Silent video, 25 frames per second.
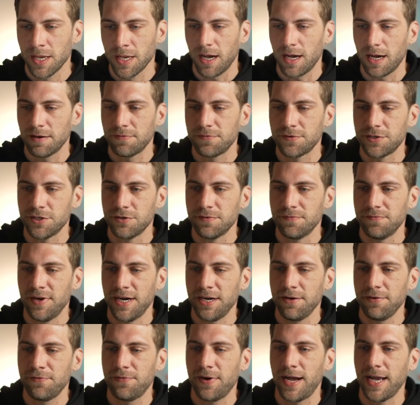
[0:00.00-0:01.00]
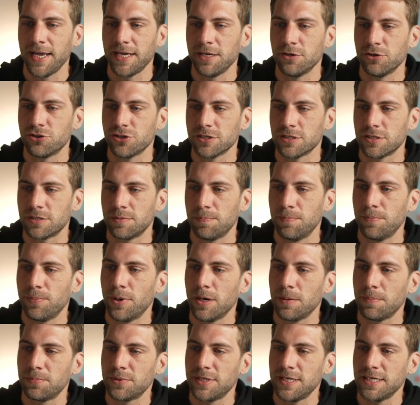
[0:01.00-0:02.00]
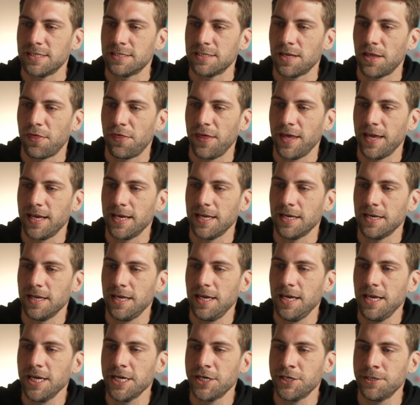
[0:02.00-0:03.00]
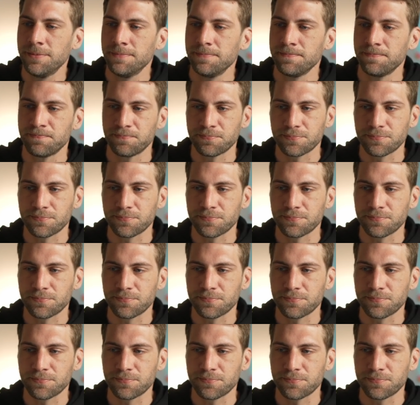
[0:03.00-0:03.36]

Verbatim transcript: After verifying, you just pop this thing in here